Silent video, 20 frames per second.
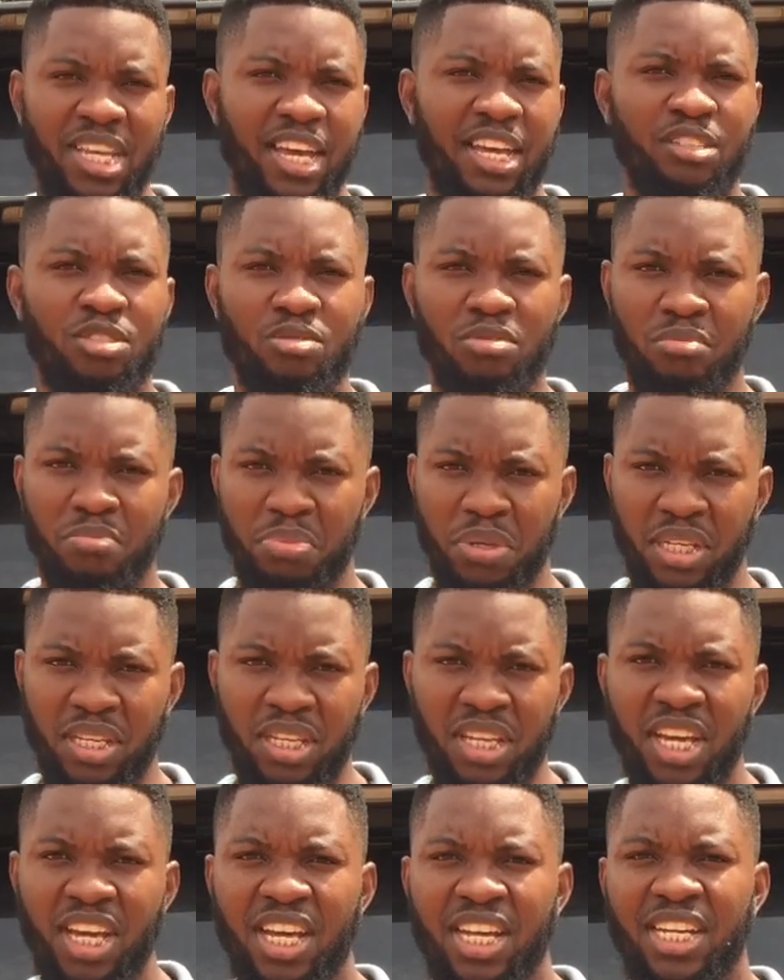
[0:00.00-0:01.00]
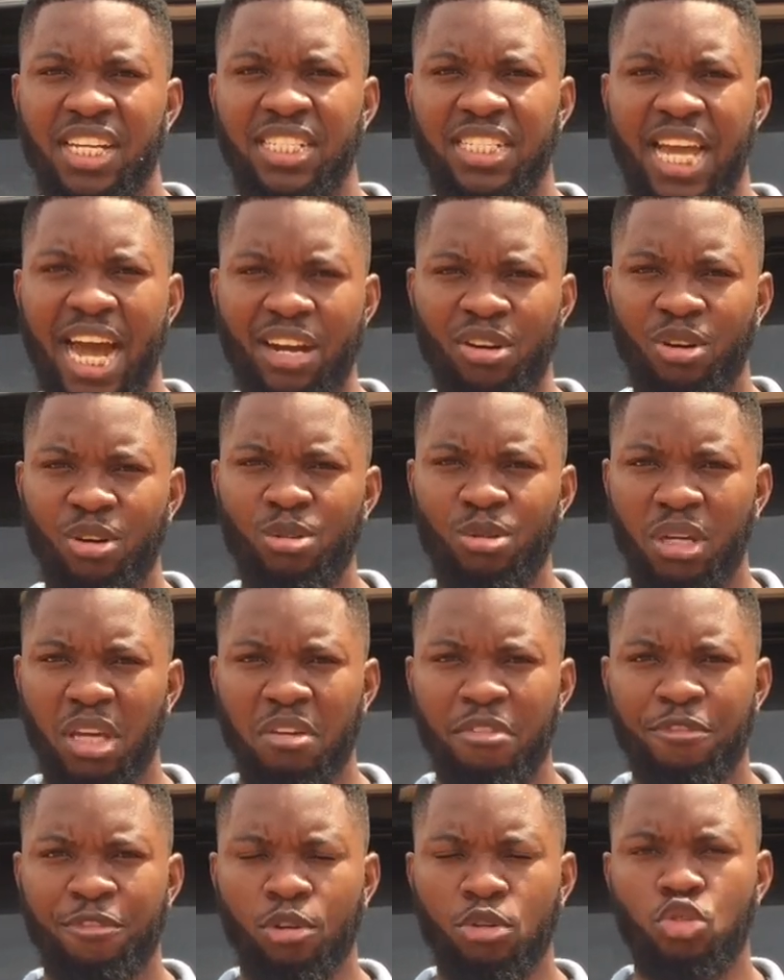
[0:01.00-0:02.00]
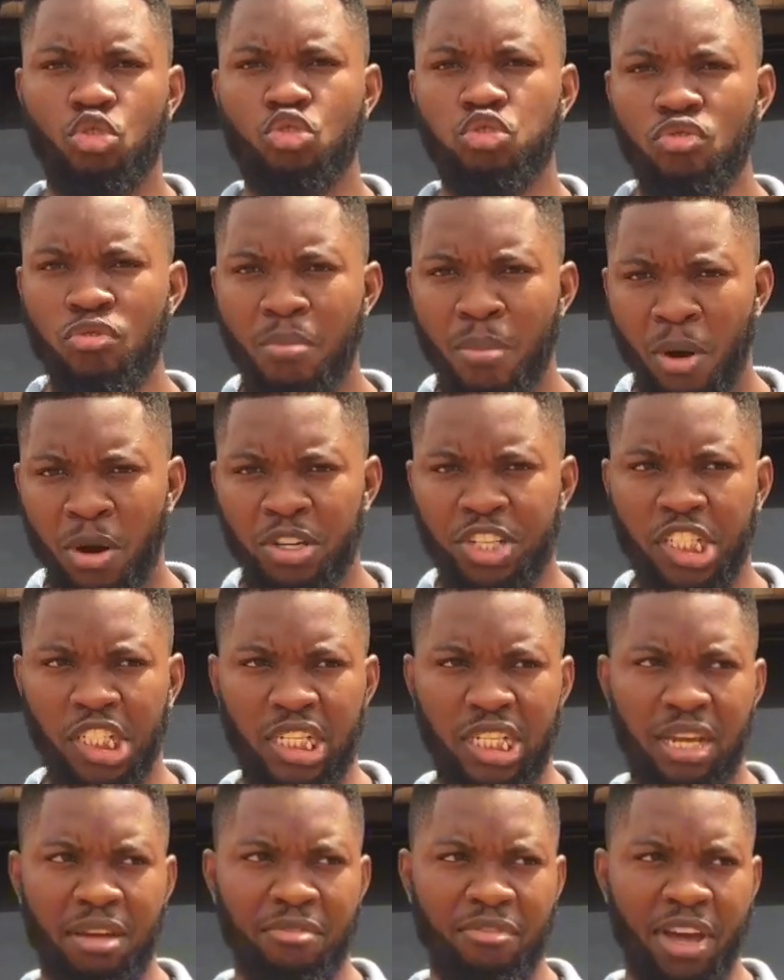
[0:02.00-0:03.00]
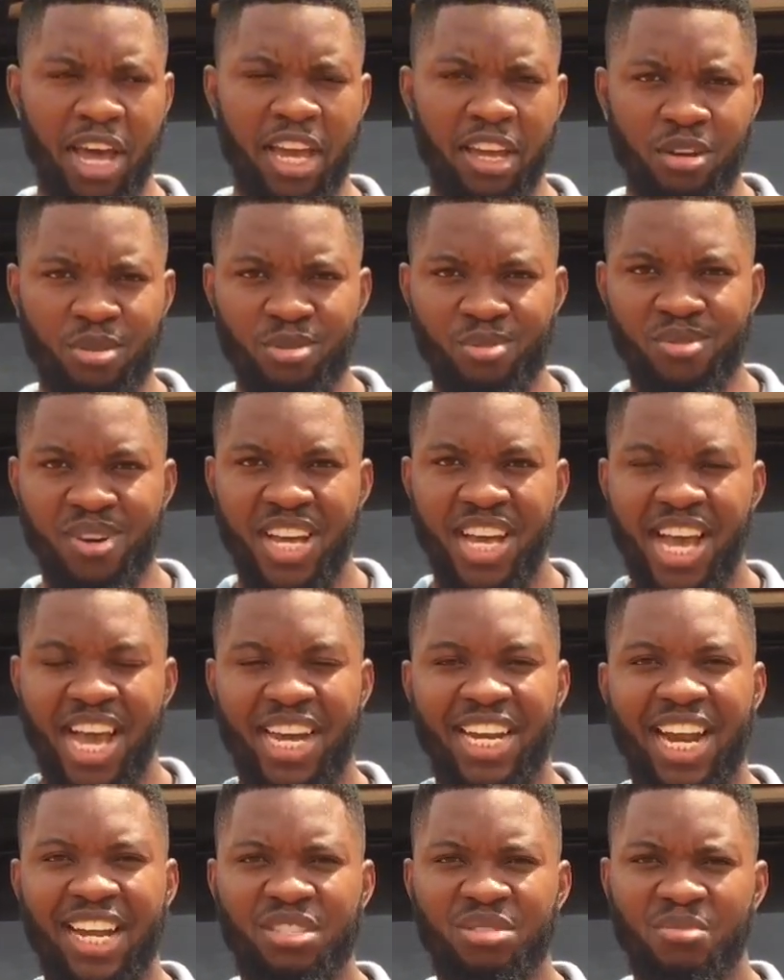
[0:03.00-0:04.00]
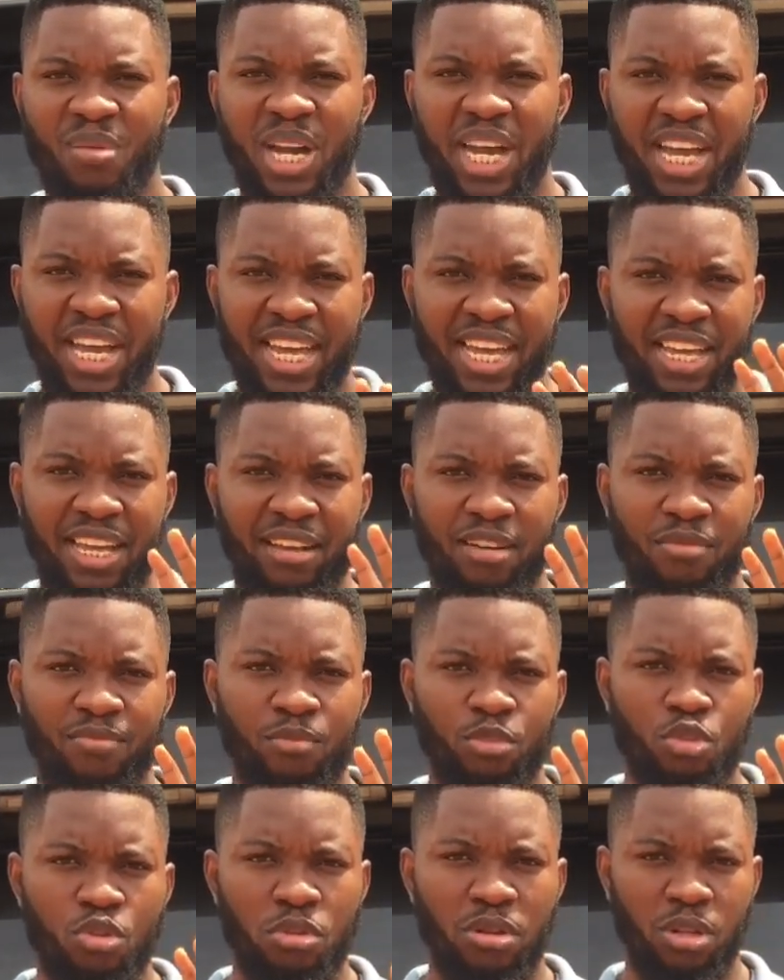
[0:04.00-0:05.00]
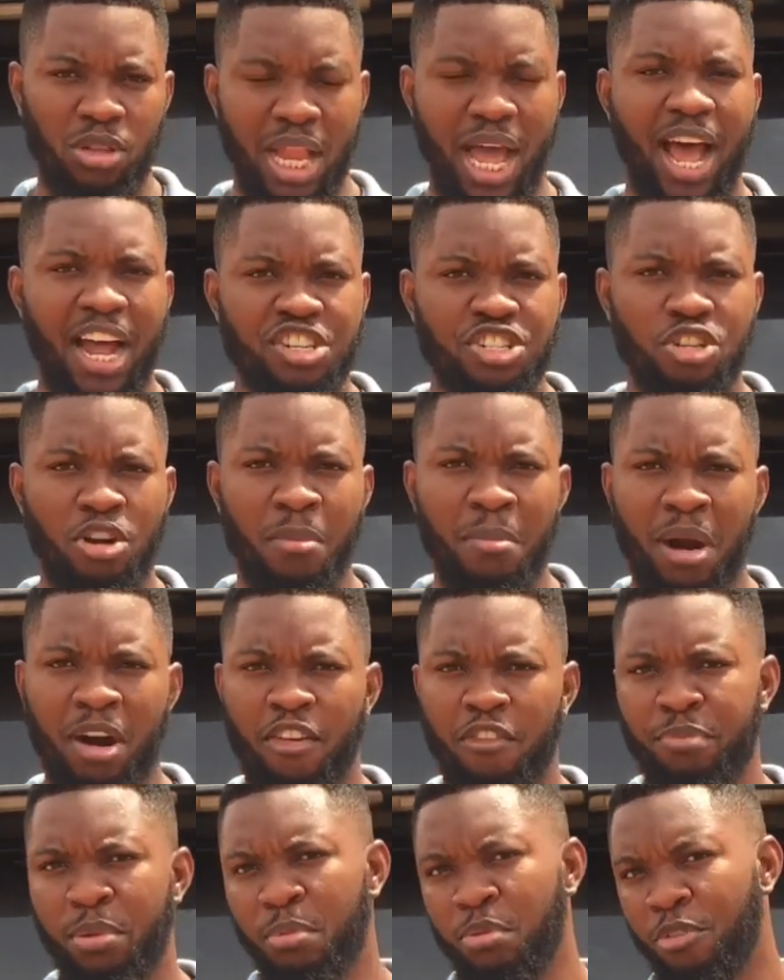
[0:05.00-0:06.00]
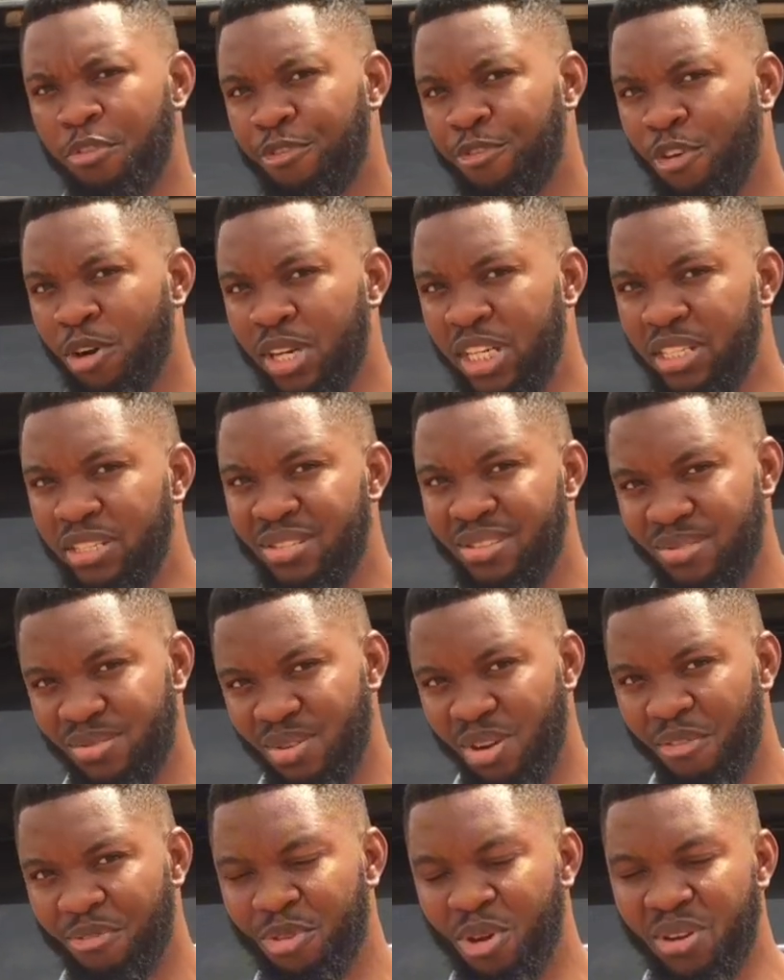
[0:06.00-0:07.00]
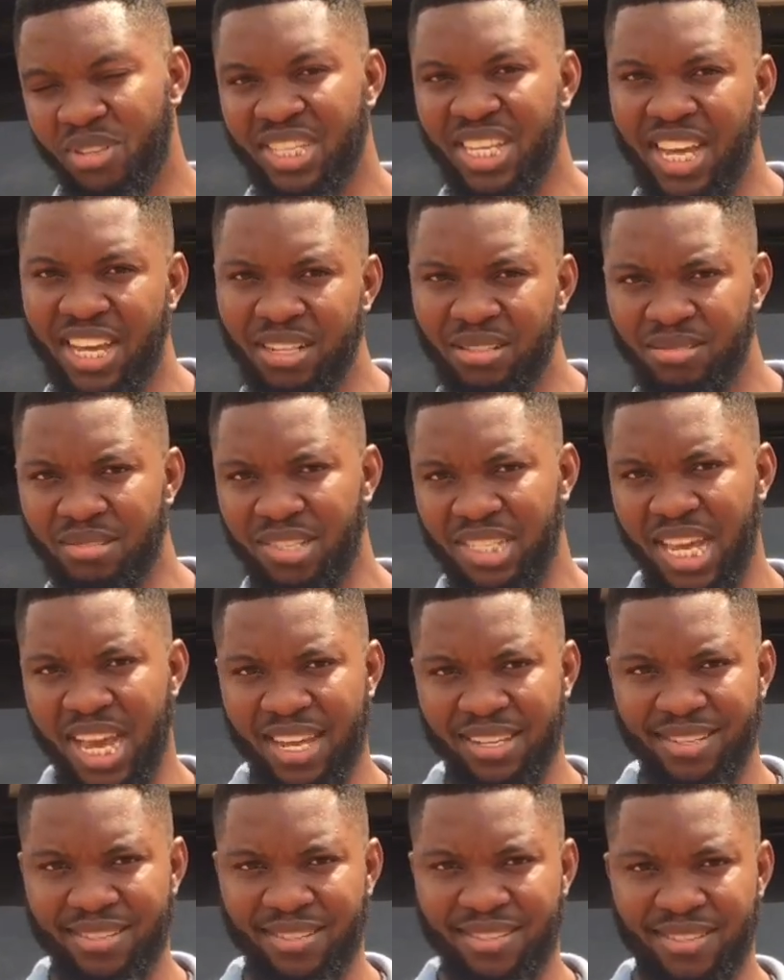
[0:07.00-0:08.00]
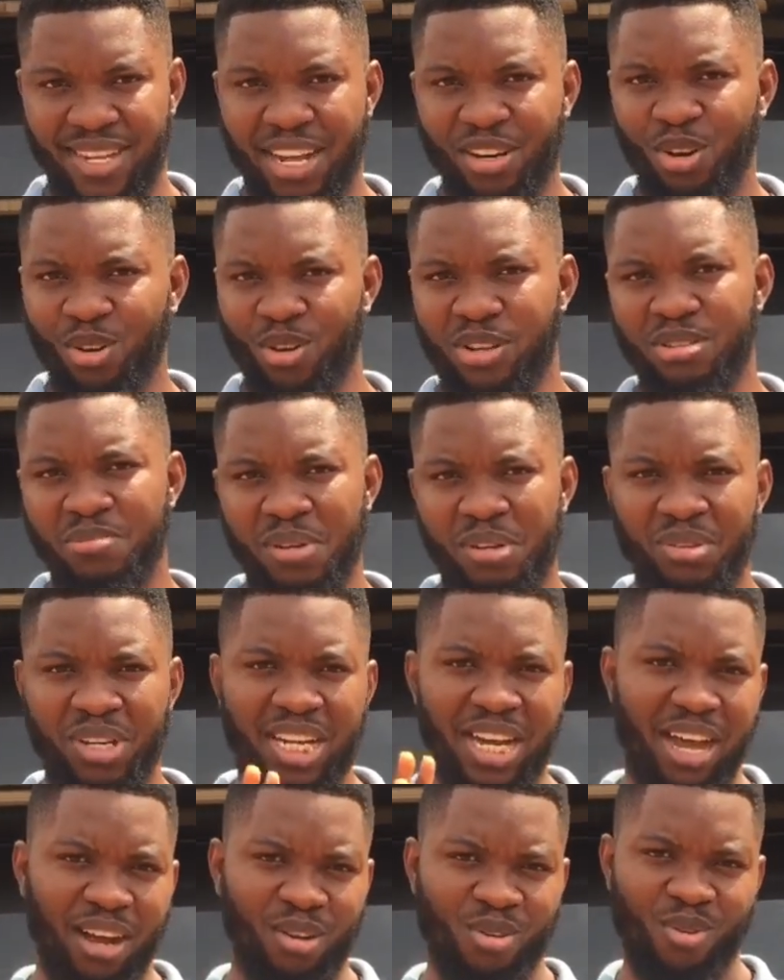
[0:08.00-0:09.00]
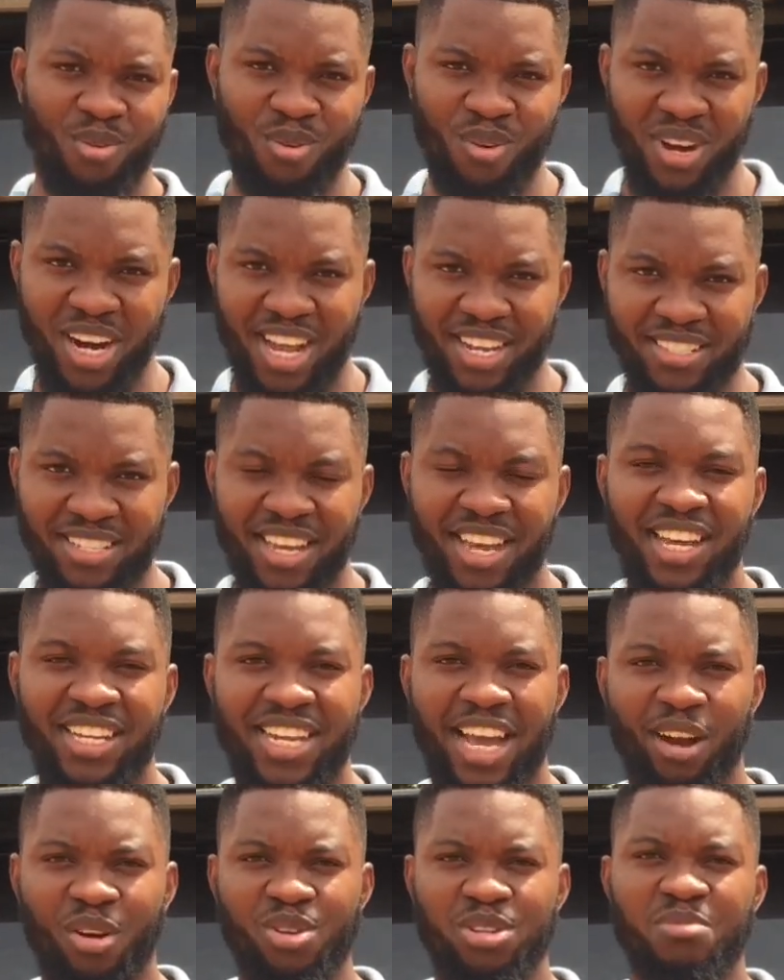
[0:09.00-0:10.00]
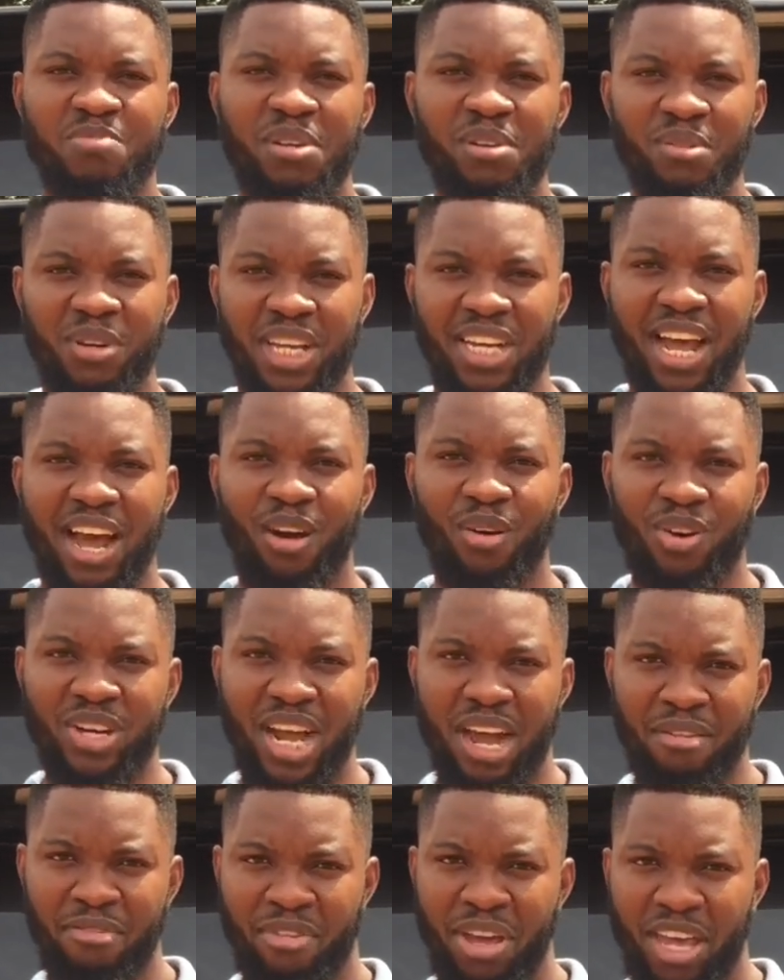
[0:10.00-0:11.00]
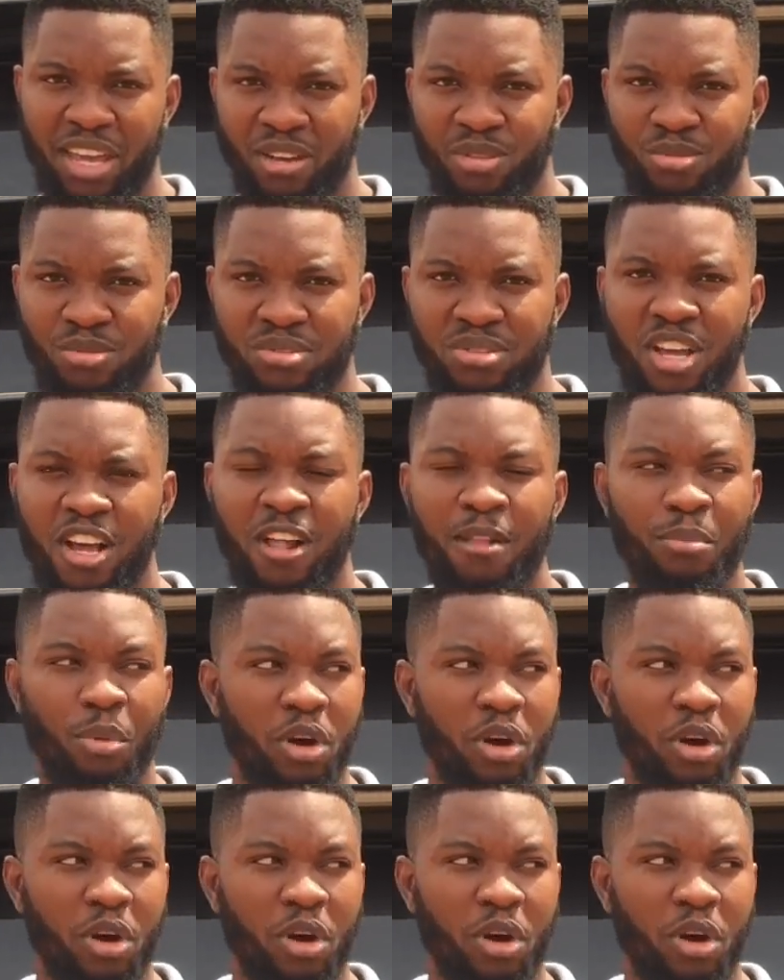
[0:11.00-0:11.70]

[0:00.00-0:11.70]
A to B. They are not looking for too much in a vehicle. And that's where a large number of people fall into. Of course, enthusiasts, they are not going to be looking at Corollas. They are going to be looking at other vehicles.